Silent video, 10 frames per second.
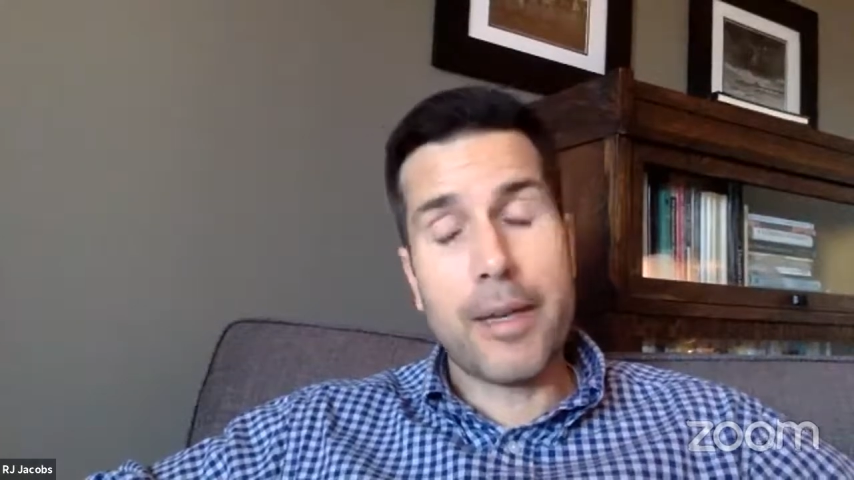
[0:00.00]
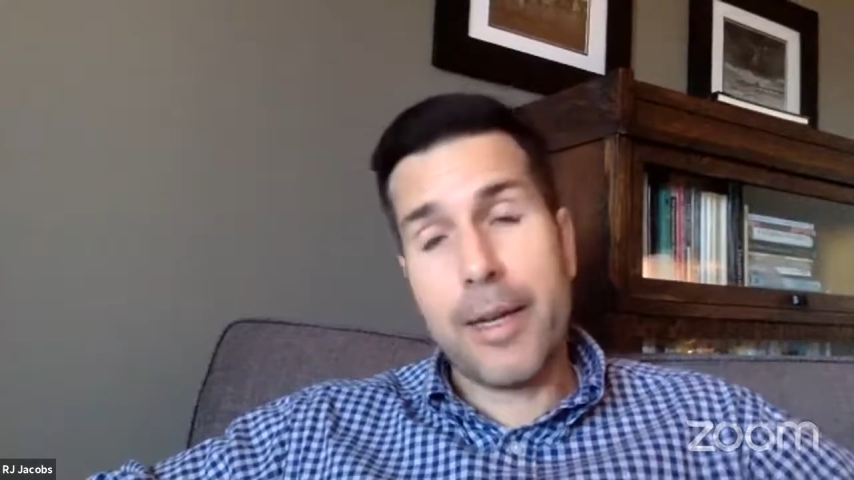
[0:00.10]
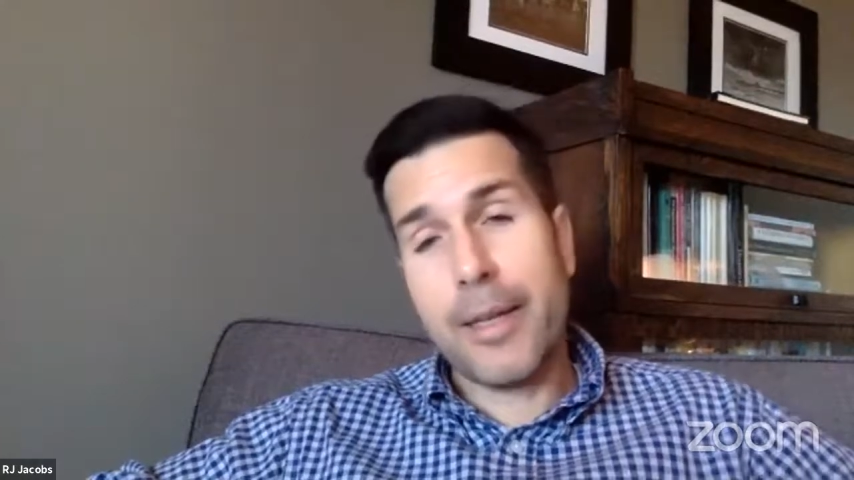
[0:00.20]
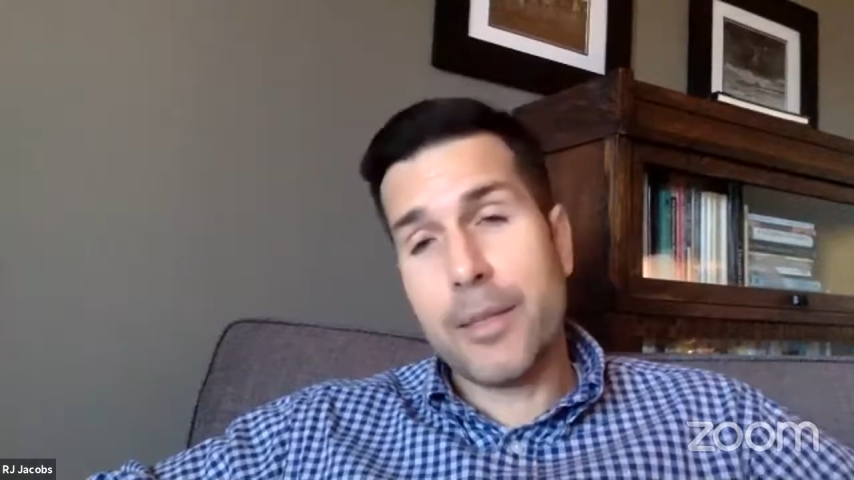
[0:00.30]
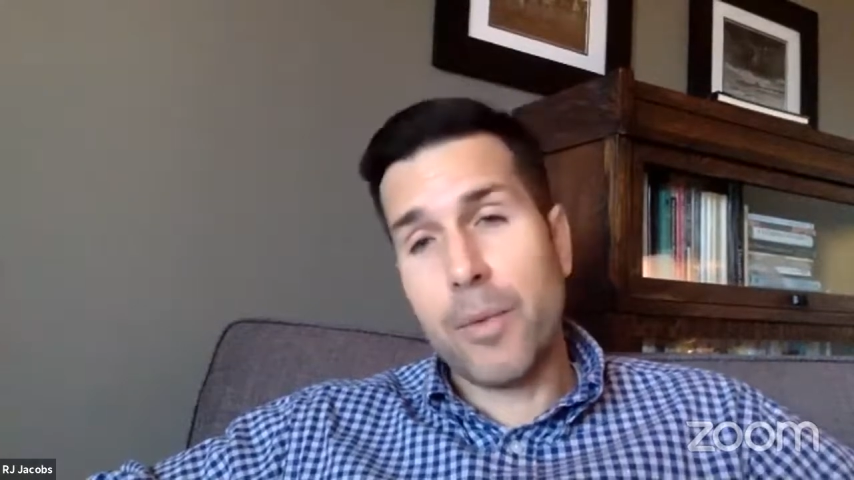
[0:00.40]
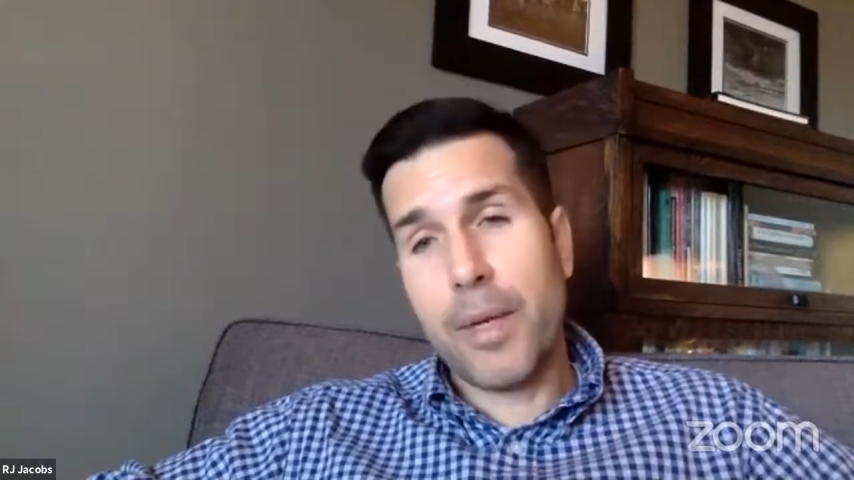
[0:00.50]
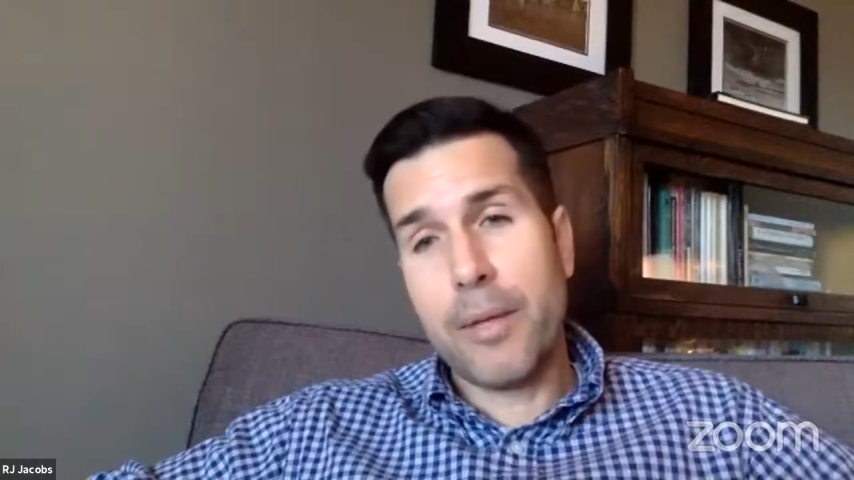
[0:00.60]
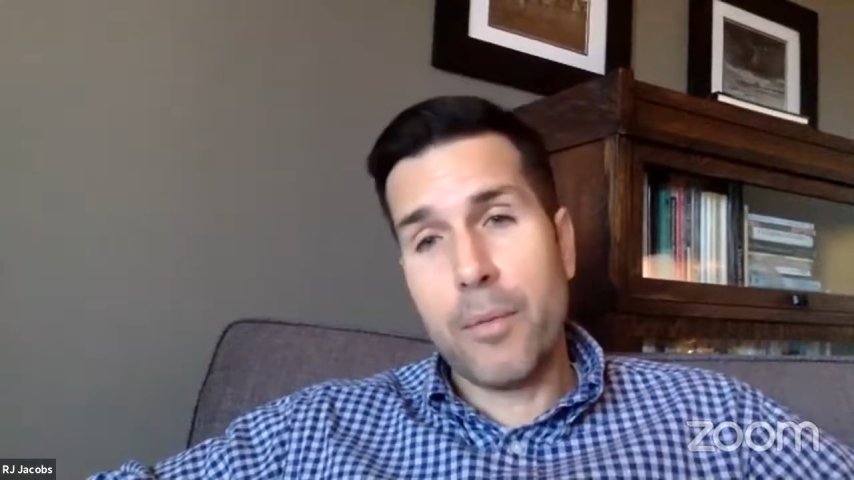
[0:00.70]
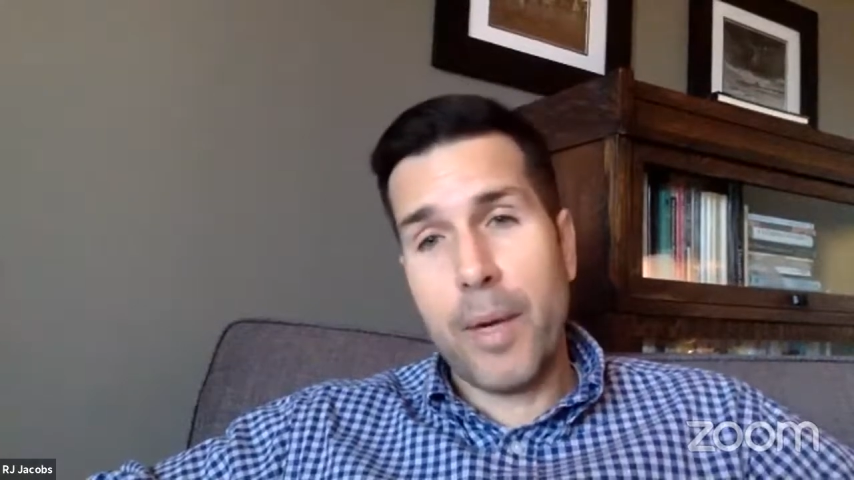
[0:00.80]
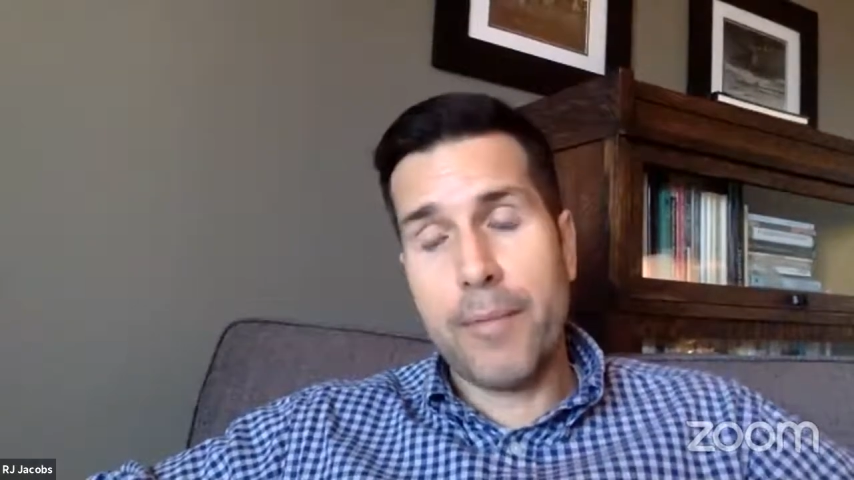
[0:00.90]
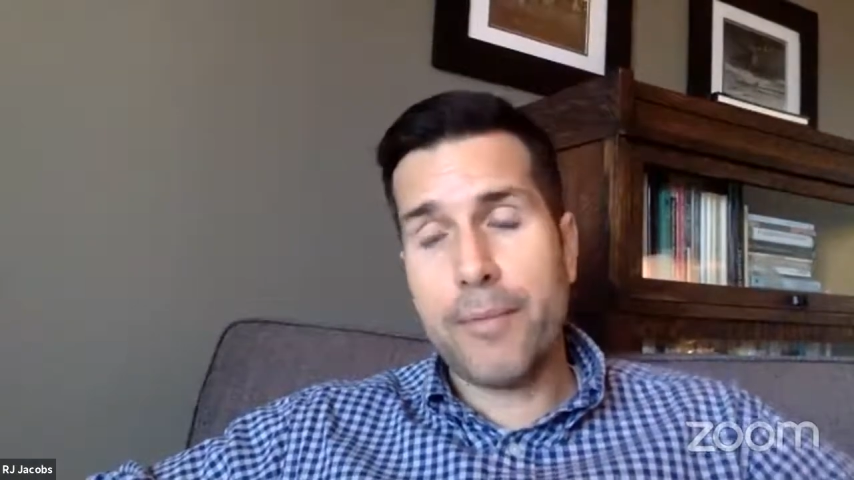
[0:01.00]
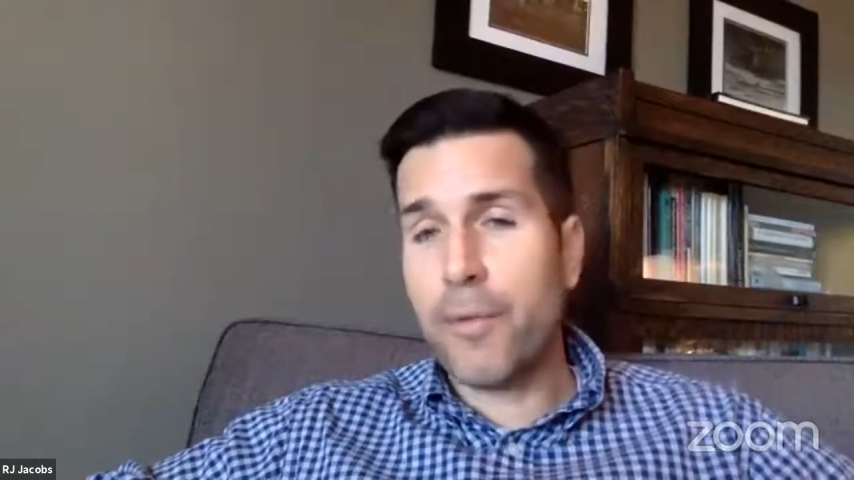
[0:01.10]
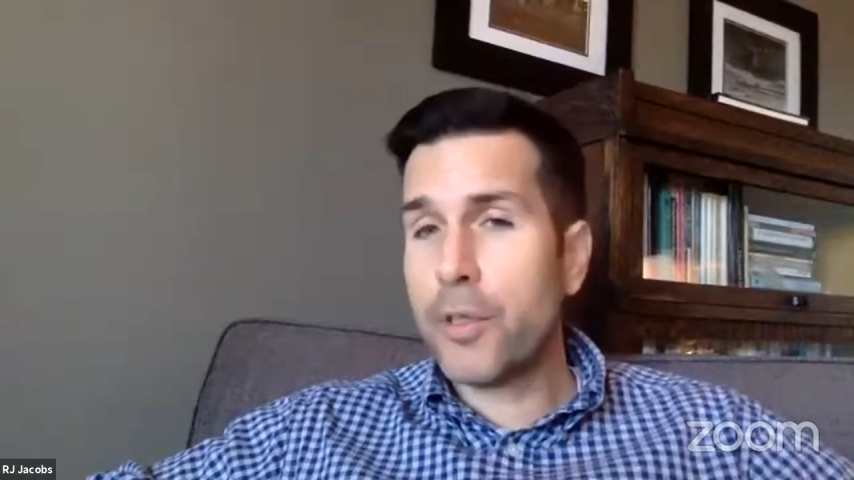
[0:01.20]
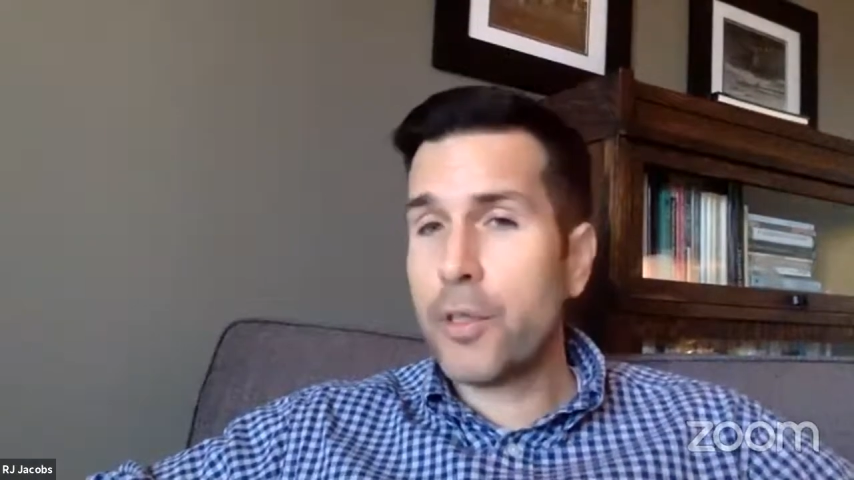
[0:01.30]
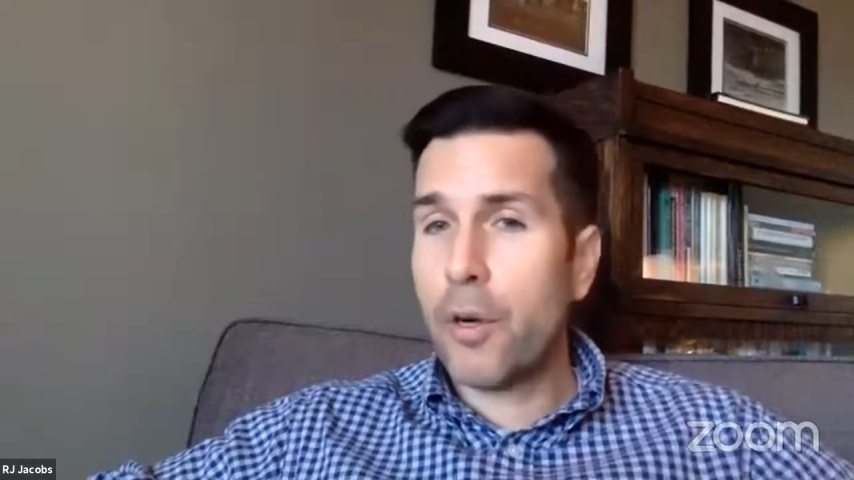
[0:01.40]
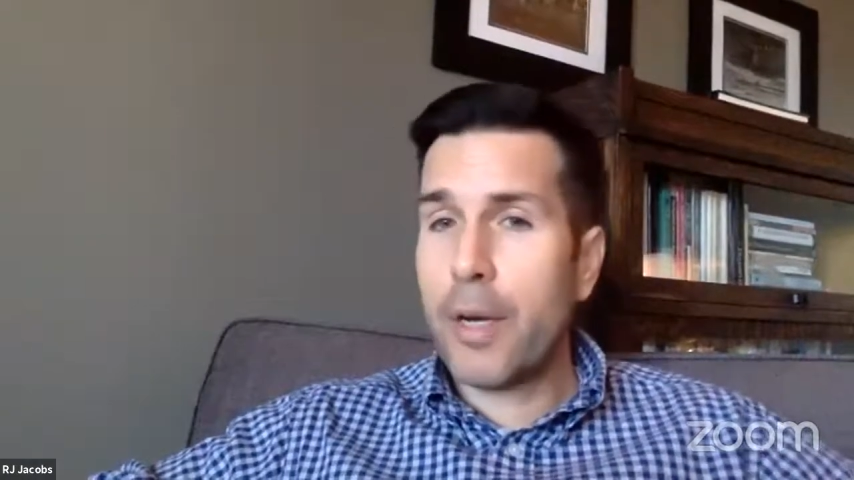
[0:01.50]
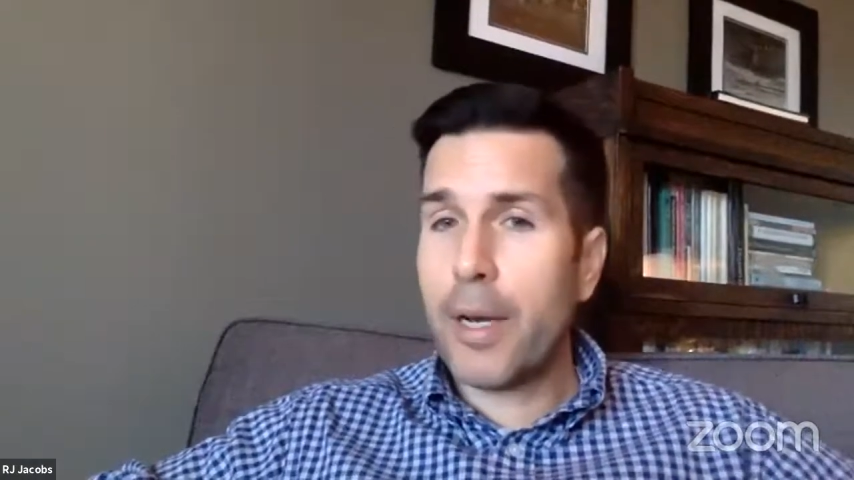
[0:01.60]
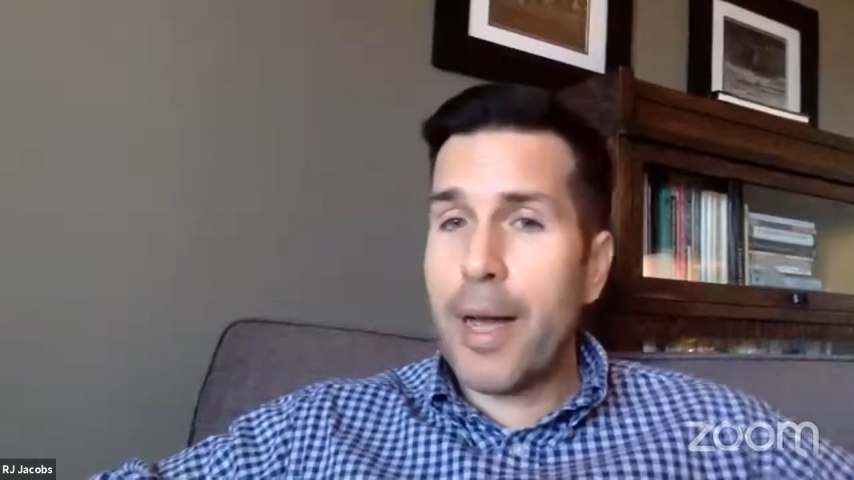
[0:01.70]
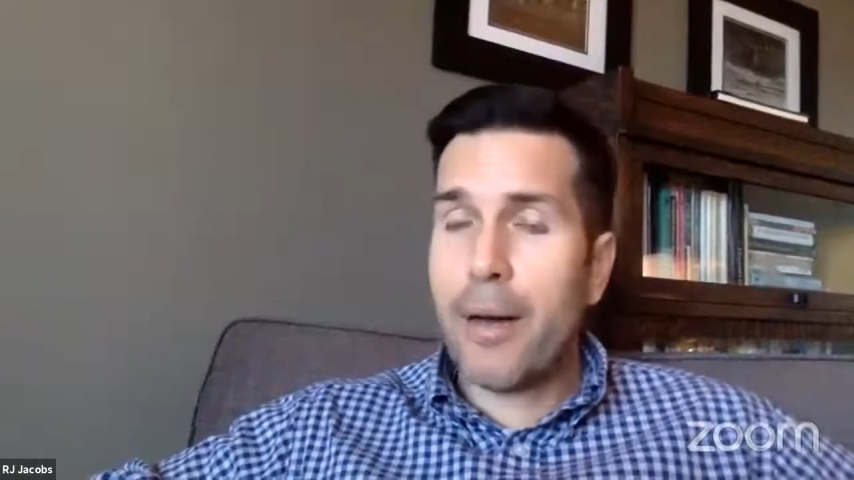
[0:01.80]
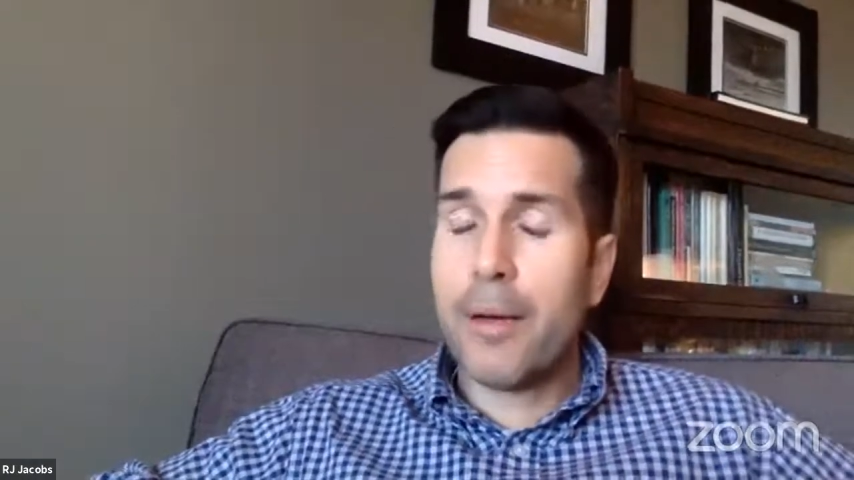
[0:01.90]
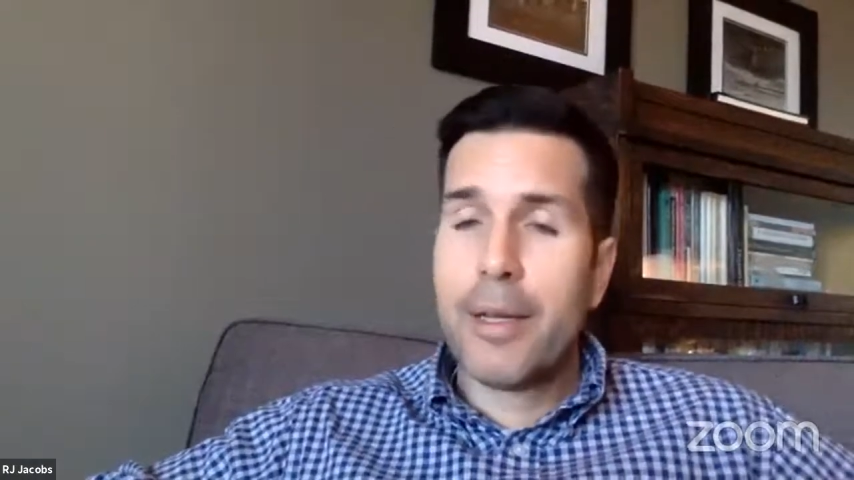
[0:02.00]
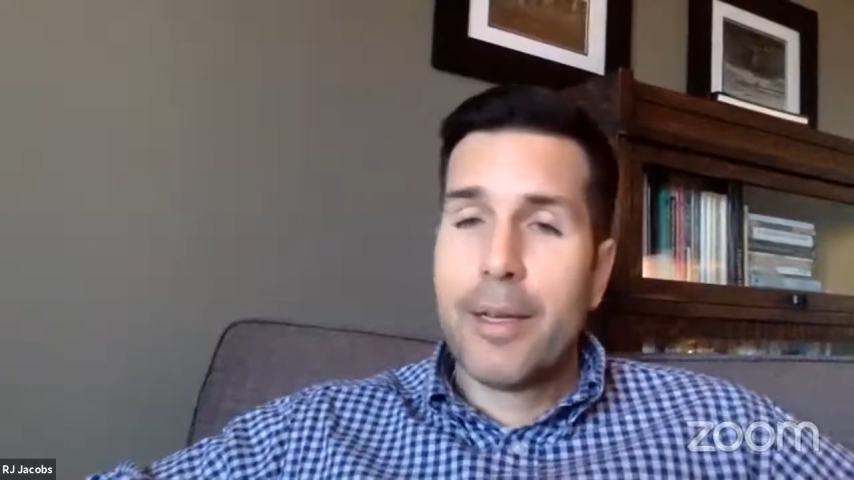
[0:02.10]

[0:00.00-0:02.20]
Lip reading: I guess when I first started out,